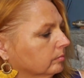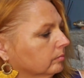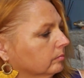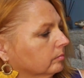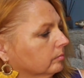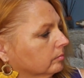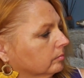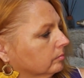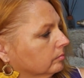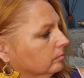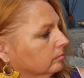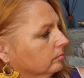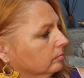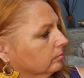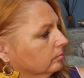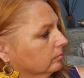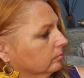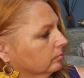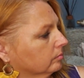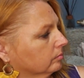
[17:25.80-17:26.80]

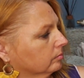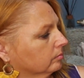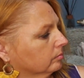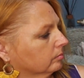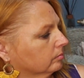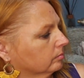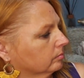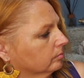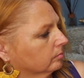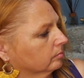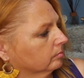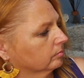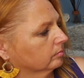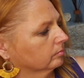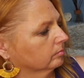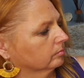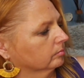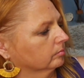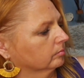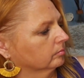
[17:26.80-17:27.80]

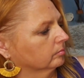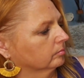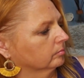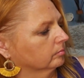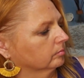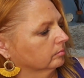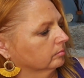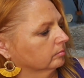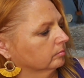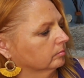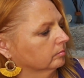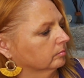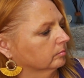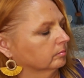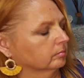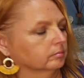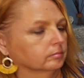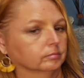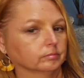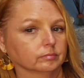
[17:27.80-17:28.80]

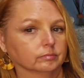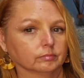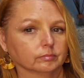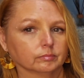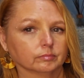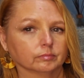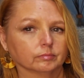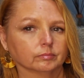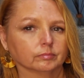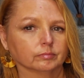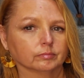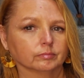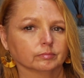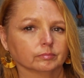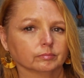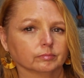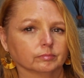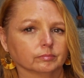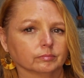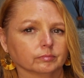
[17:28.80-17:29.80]

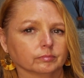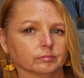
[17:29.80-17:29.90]
(silent)